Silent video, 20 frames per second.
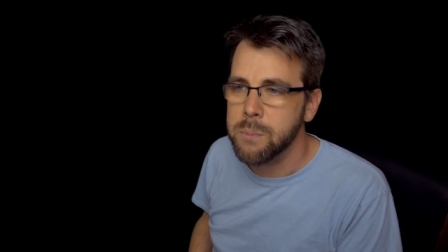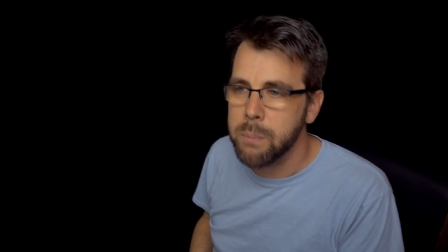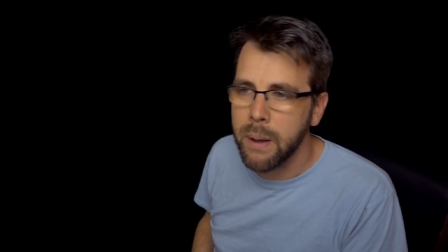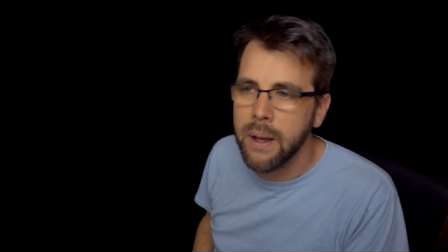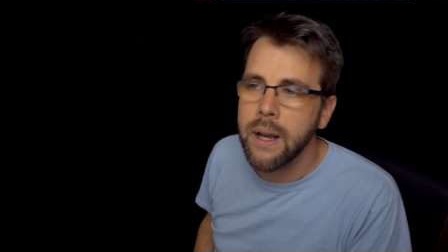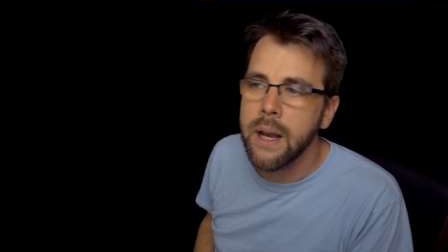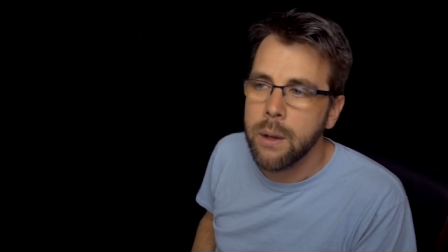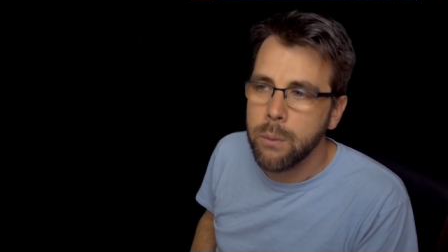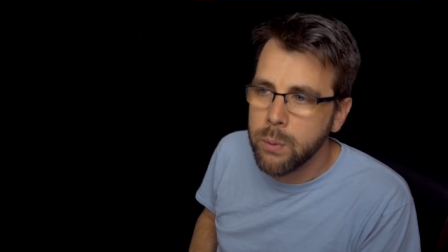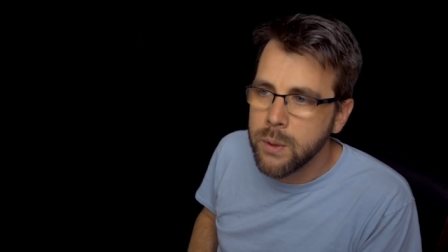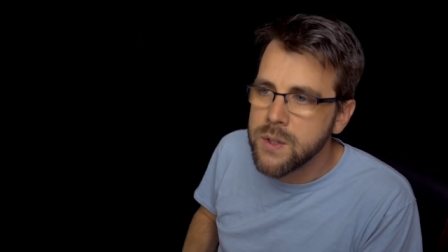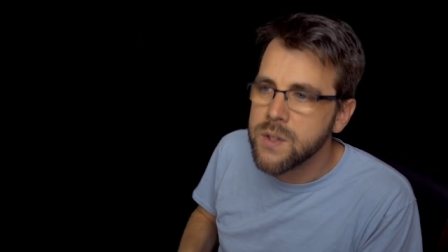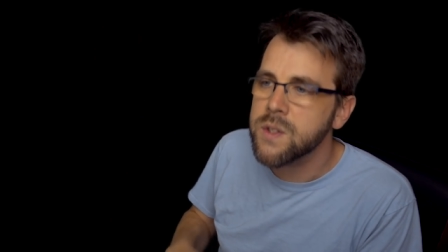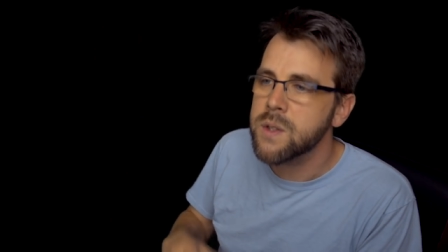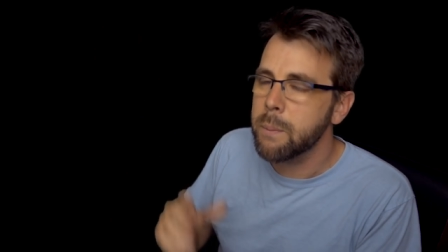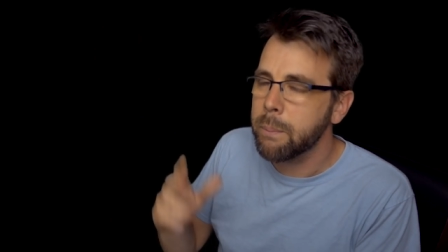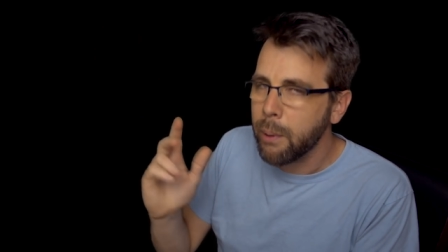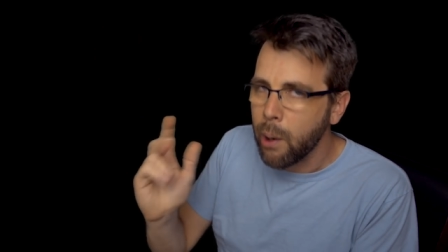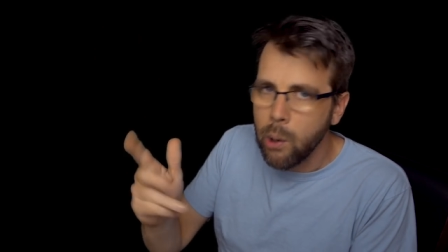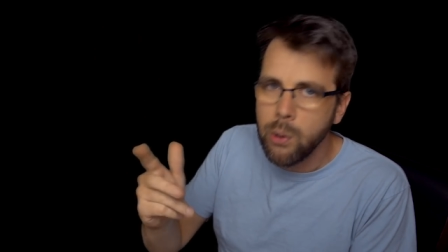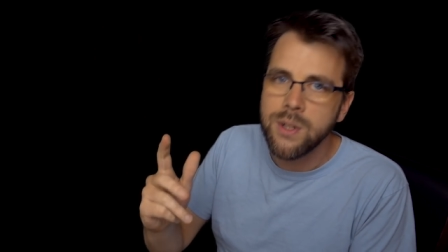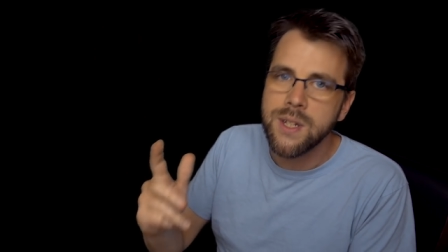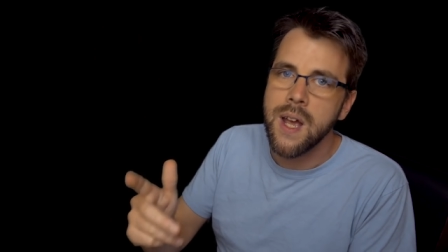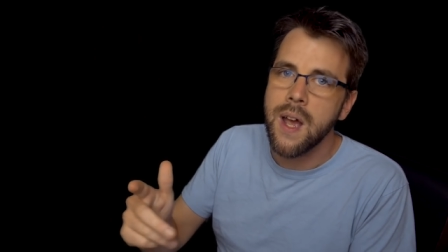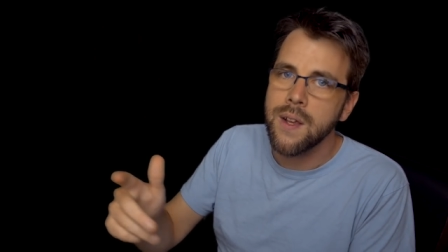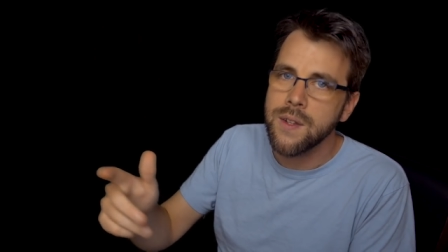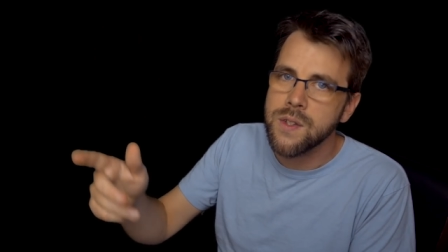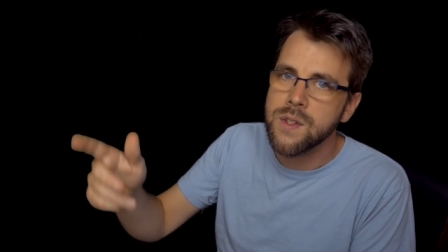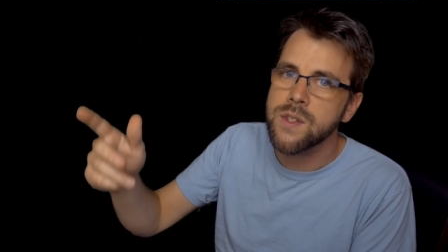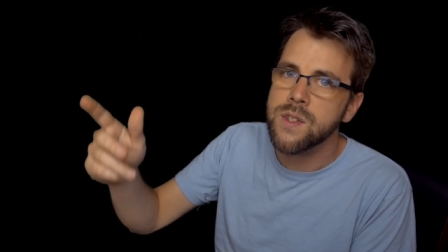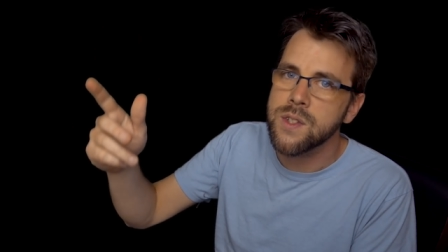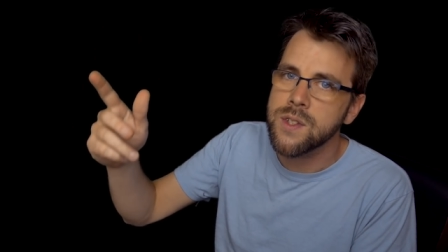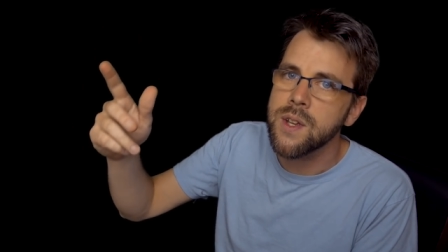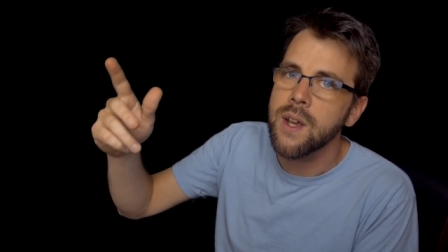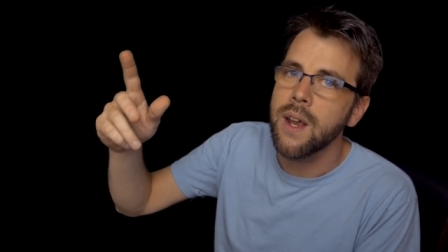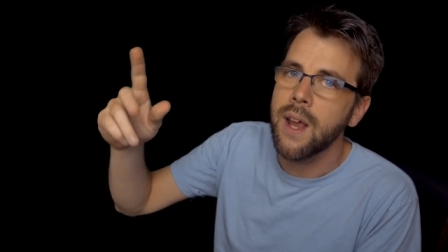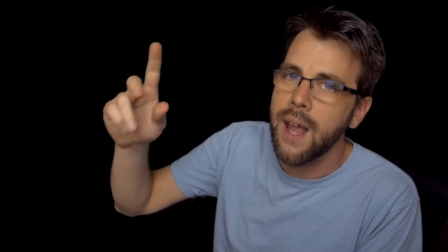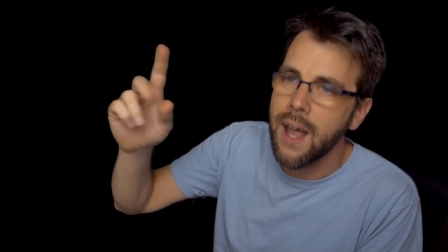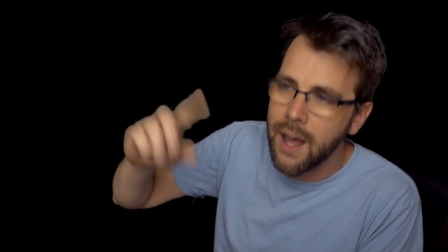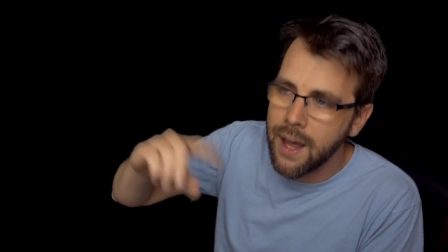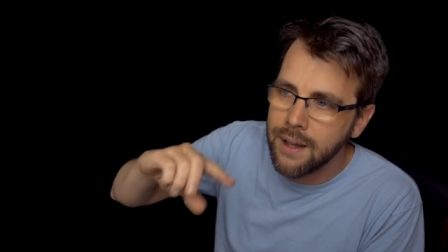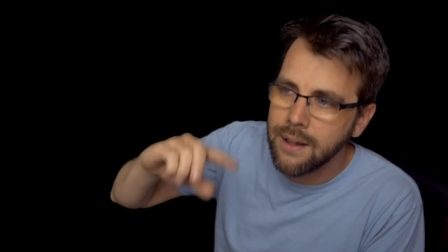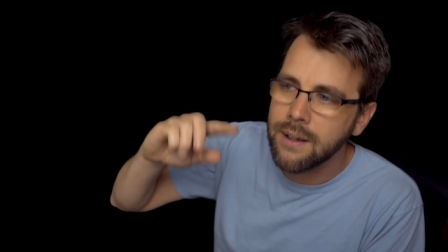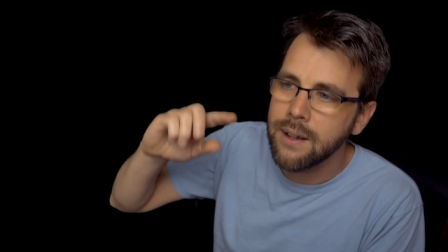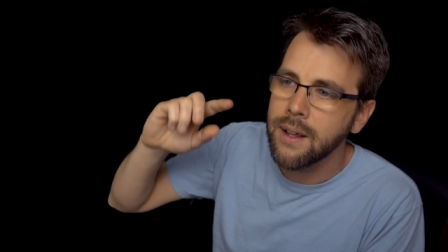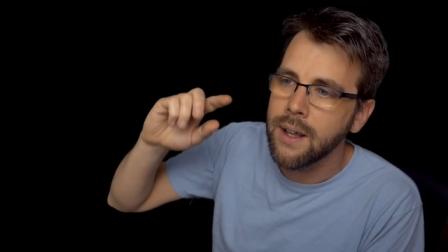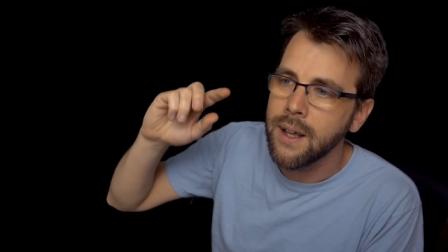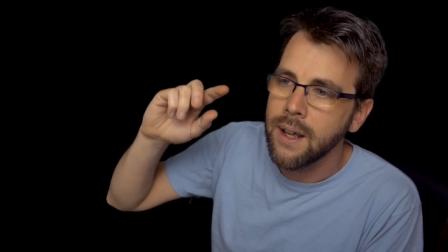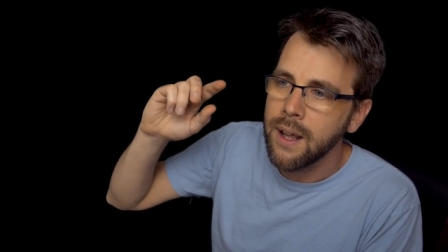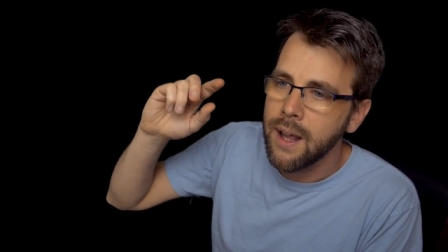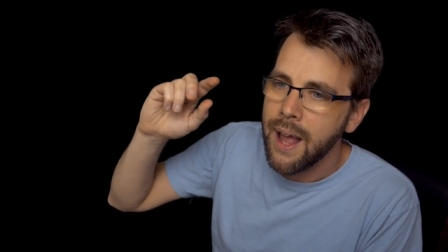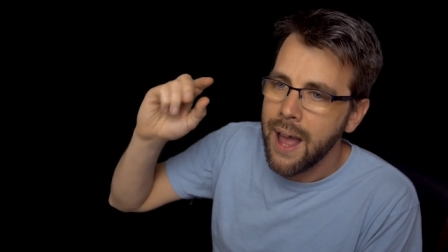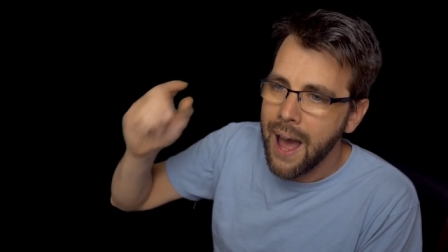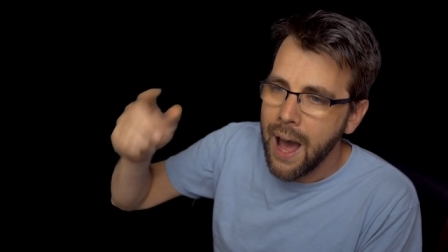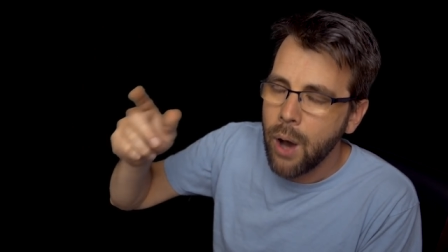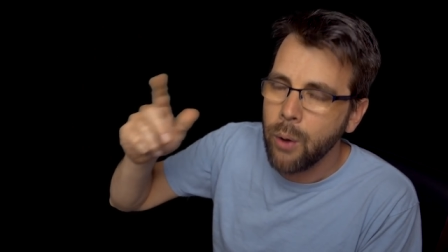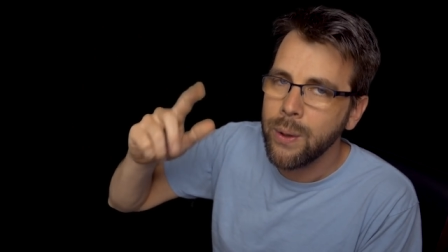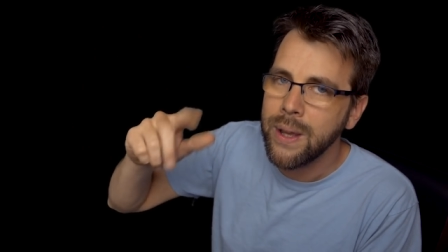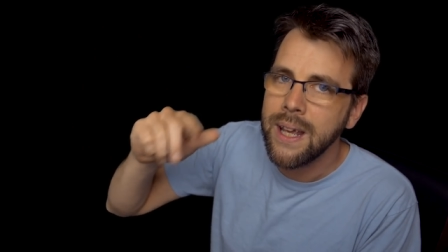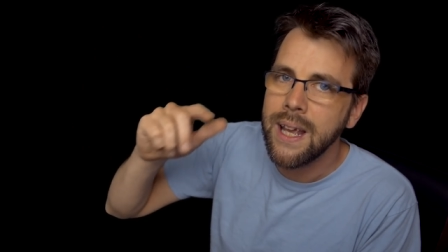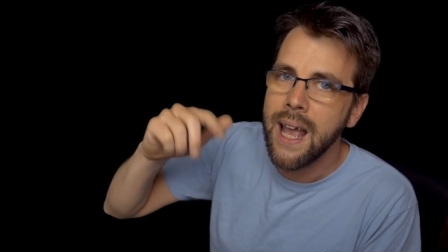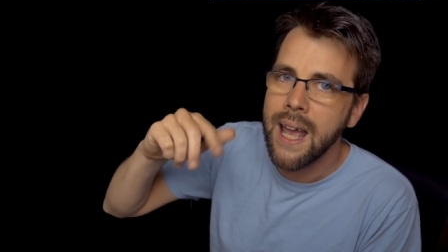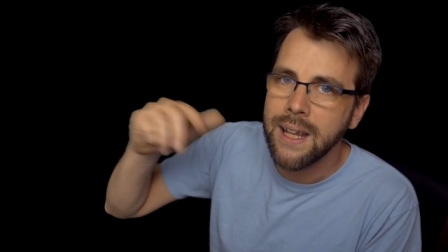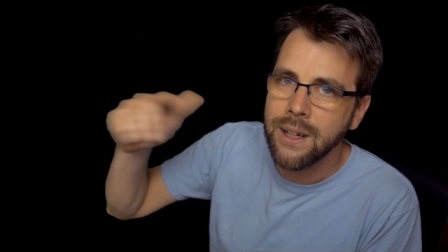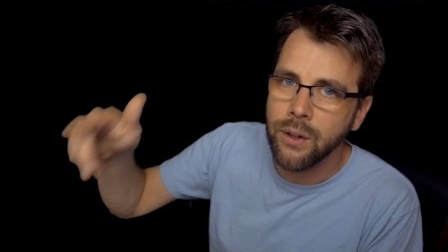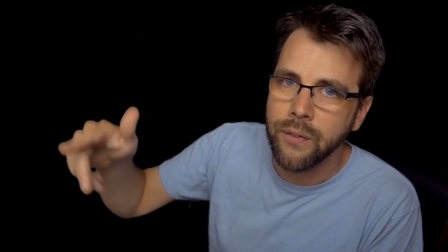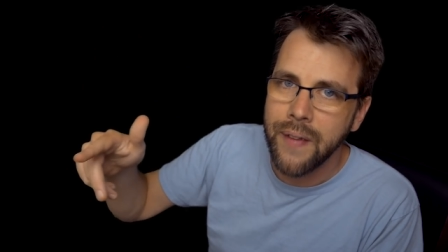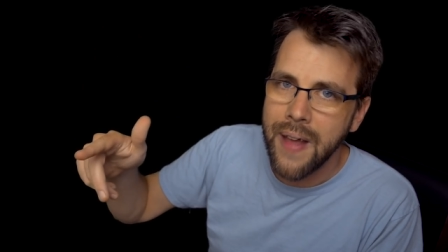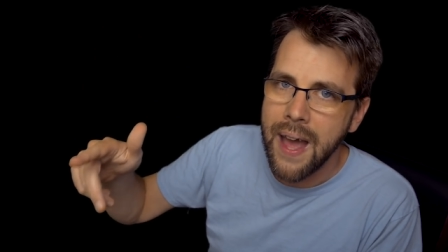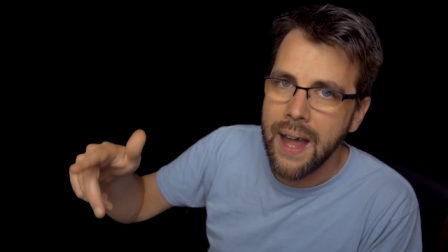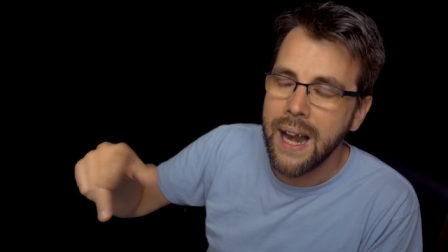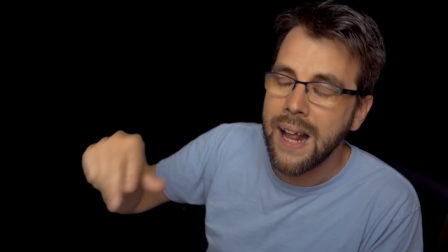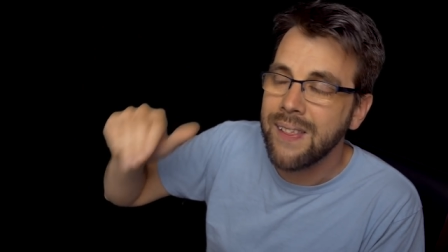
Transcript: but it was the protests and how he handled that.